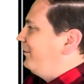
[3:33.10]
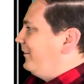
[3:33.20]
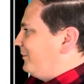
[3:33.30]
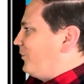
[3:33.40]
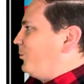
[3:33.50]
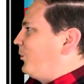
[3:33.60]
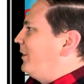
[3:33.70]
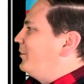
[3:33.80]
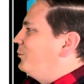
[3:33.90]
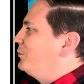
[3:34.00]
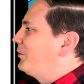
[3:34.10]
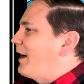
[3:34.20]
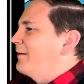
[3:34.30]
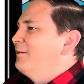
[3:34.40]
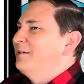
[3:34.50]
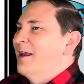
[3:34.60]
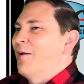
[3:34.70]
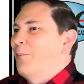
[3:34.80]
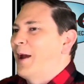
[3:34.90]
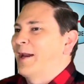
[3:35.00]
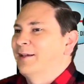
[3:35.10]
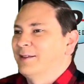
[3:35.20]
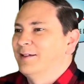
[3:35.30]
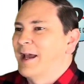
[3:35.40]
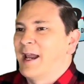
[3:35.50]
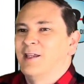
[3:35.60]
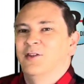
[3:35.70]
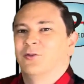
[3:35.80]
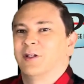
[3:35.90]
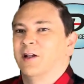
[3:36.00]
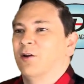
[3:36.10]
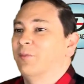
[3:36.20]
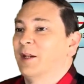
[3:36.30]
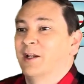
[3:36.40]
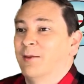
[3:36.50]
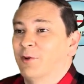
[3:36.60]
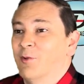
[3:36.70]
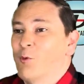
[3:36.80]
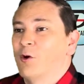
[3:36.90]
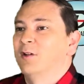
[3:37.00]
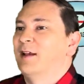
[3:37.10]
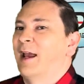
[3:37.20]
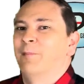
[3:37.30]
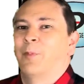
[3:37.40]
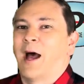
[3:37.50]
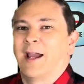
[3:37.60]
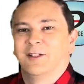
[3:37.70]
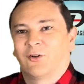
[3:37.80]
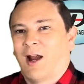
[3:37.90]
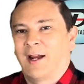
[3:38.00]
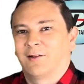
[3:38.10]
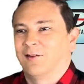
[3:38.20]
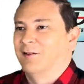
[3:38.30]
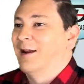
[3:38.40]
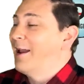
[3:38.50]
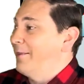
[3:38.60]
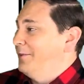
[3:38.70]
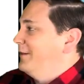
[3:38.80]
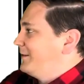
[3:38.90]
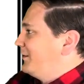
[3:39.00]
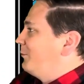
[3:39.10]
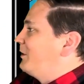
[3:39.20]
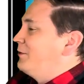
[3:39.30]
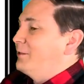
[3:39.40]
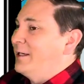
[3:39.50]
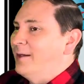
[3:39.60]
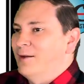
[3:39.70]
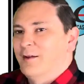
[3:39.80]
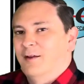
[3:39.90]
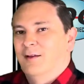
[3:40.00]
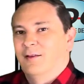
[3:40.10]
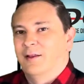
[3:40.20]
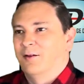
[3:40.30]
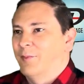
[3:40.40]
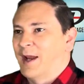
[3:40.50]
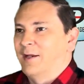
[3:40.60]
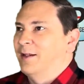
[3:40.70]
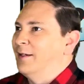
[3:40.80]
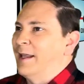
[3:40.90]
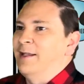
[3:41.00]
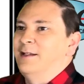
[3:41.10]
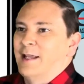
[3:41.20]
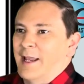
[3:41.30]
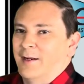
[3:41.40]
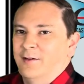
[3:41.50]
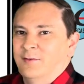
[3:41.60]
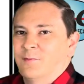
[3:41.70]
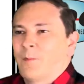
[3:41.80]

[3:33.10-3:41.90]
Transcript: These are pretty cool tractors. Back in the day, you could go to Montgomery Ward's and buy a tractor. And this is what you'd get. They're made in Indiana.